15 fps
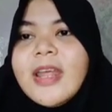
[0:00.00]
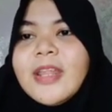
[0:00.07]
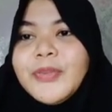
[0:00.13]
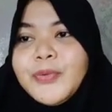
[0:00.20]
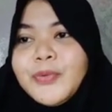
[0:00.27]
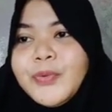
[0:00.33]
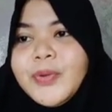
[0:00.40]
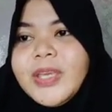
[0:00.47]

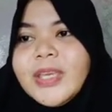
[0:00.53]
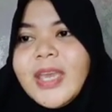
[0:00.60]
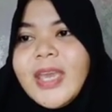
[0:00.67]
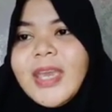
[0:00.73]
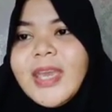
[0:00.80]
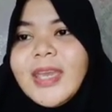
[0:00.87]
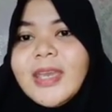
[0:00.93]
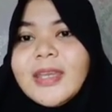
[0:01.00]
doing
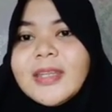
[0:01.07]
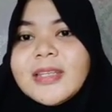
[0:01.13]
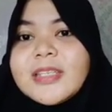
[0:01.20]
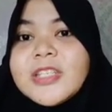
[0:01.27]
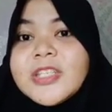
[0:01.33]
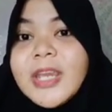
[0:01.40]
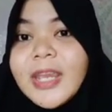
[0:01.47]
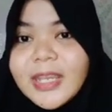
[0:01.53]
a
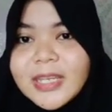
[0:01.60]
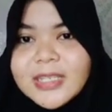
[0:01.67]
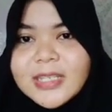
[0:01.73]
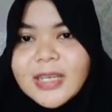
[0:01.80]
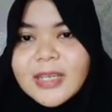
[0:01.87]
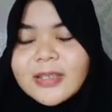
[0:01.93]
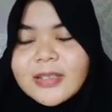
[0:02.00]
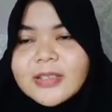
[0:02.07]

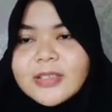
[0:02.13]
changing.